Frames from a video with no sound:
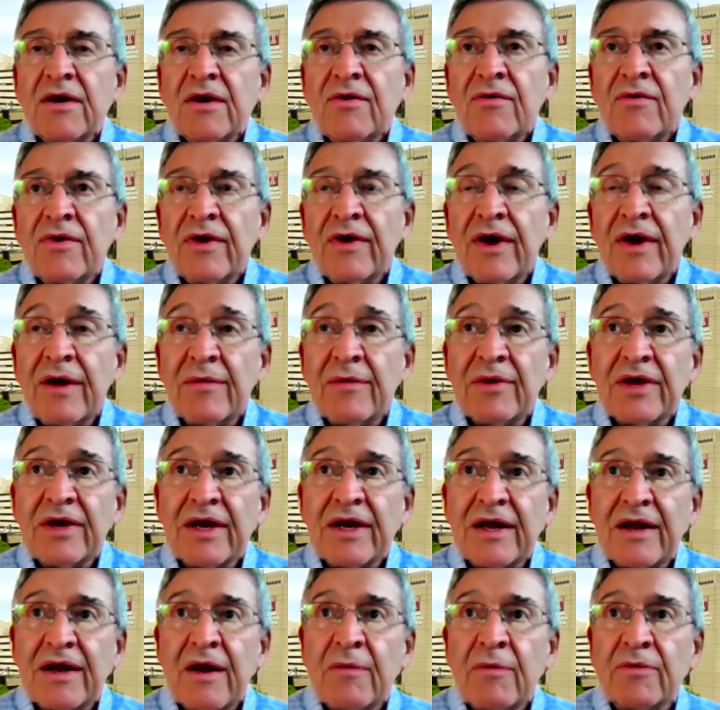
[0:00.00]
we were able to
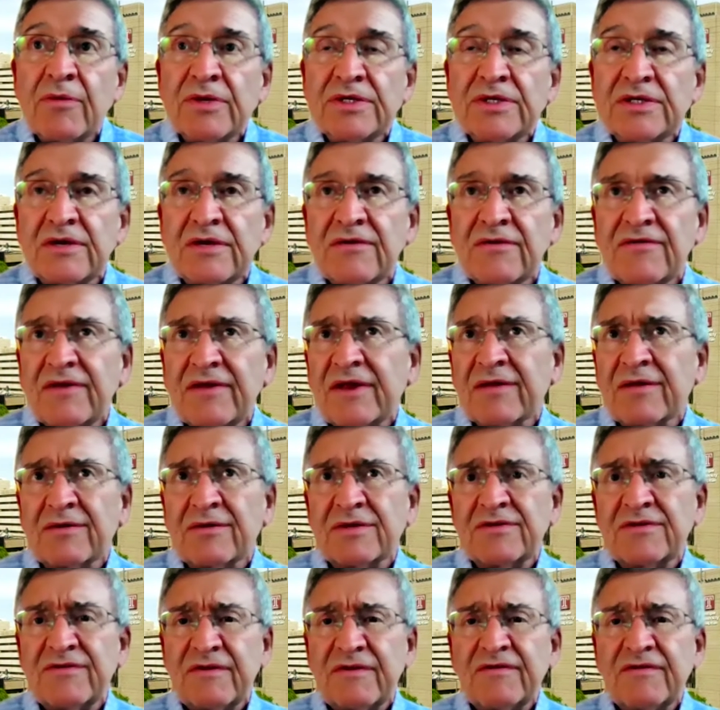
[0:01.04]
get upwards of, I think it
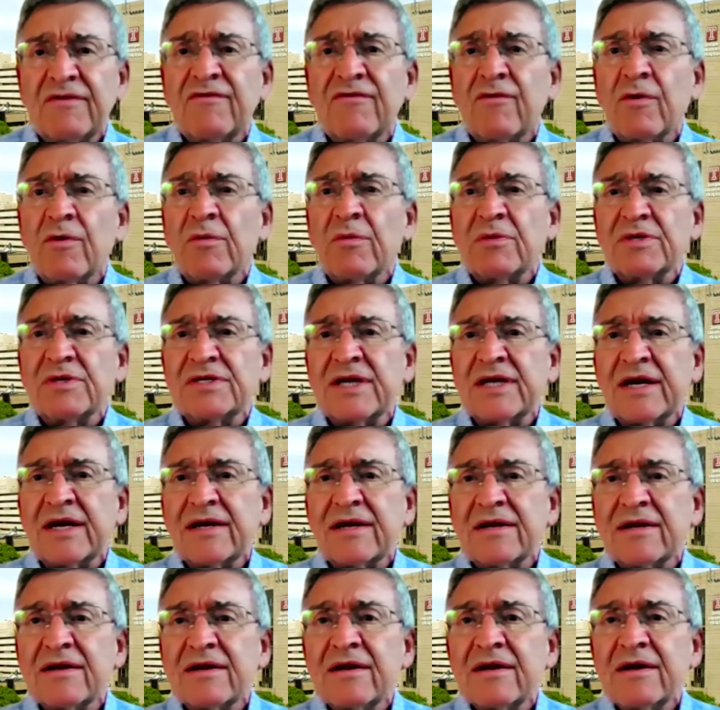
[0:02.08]
was
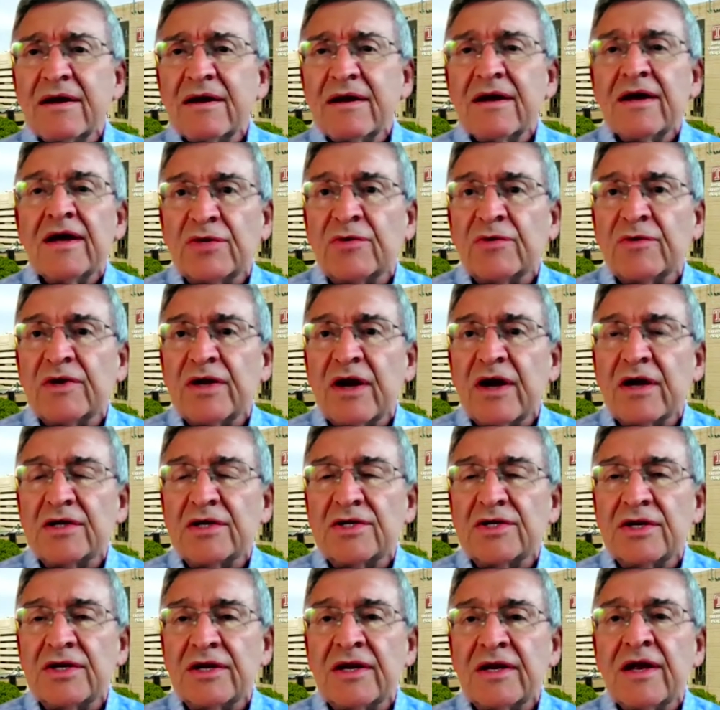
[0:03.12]
54% pressure
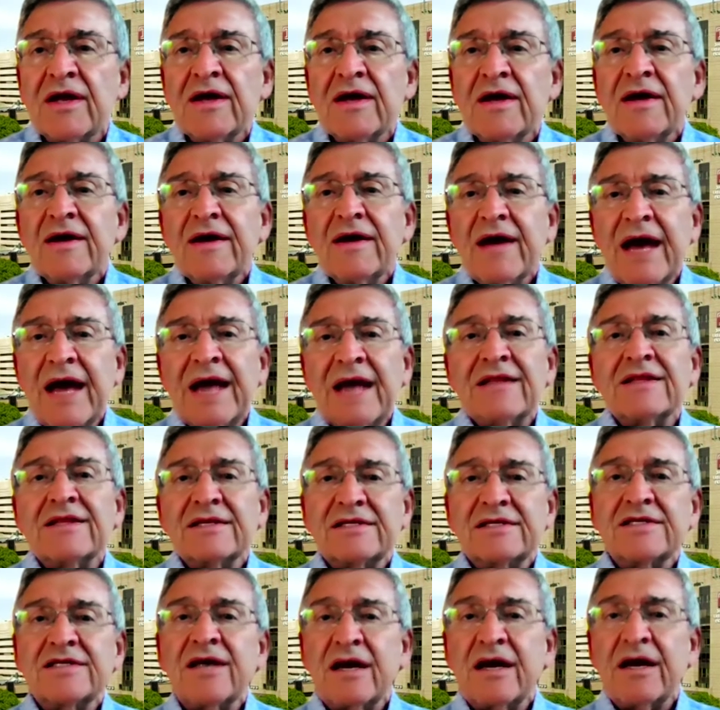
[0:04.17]
reduction at the
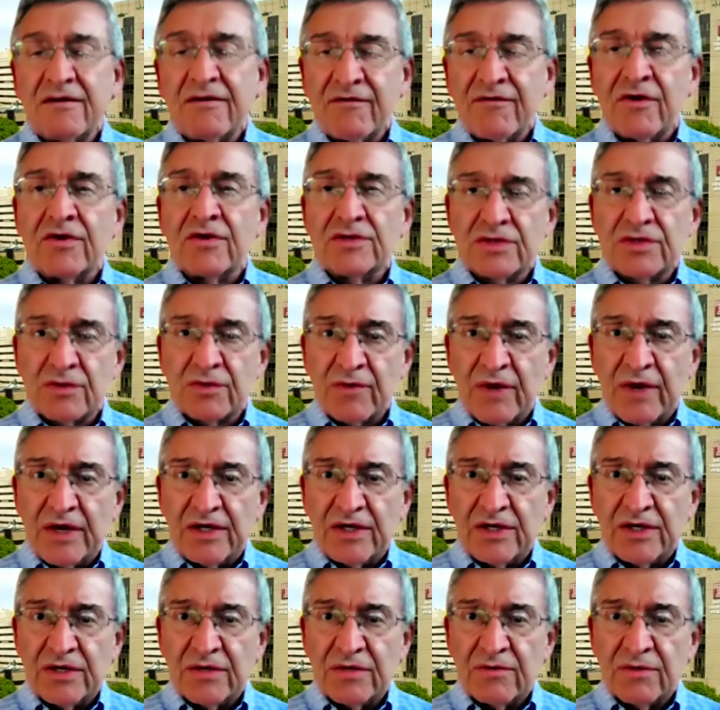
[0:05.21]
site of
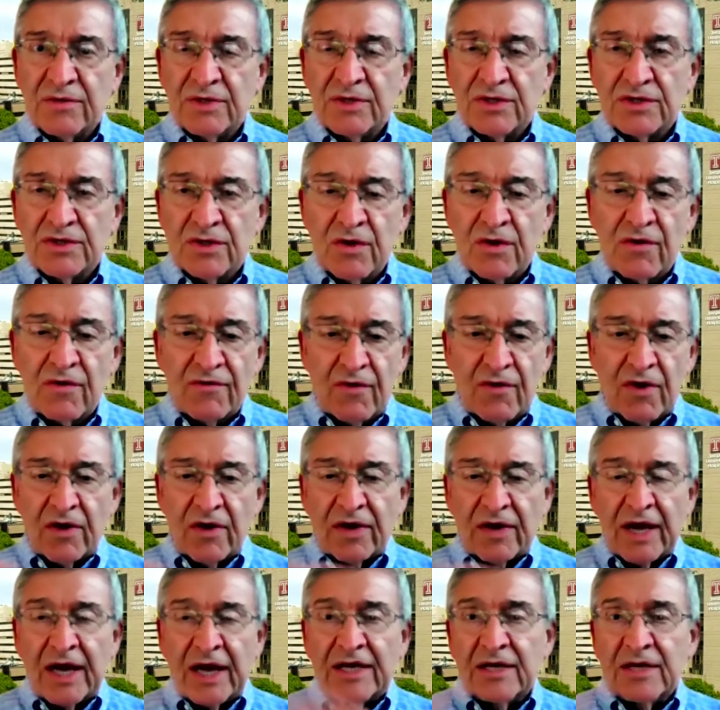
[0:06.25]
ulceration, which is an overall
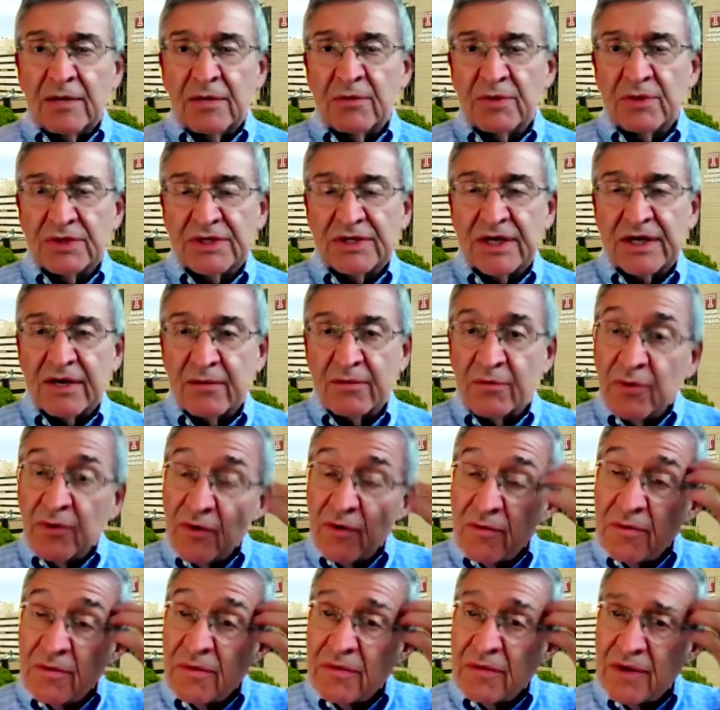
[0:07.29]
19%
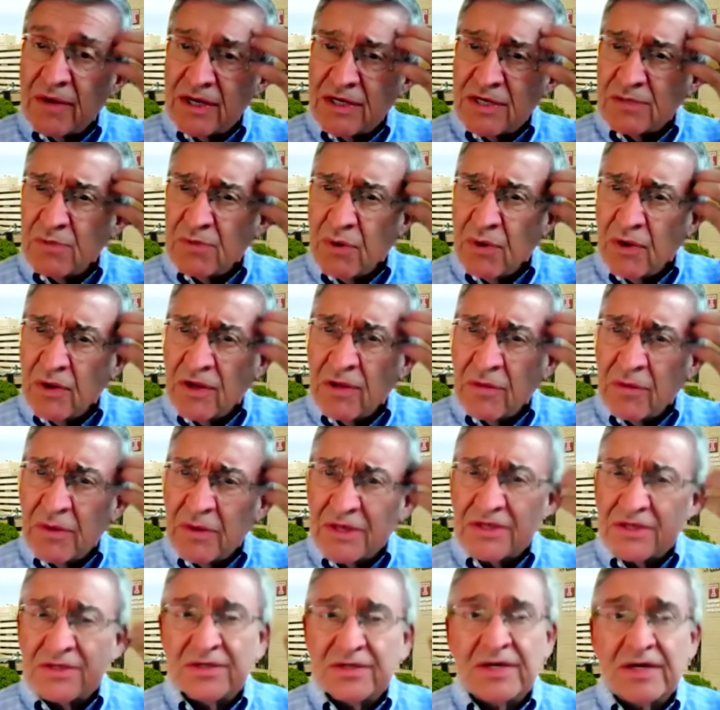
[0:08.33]
improvement by just pulling the
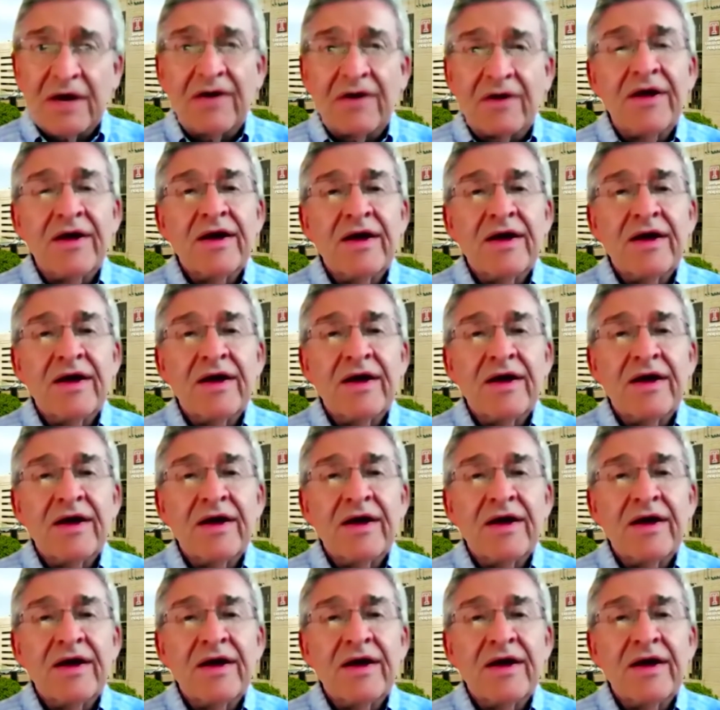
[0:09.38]
pixels out.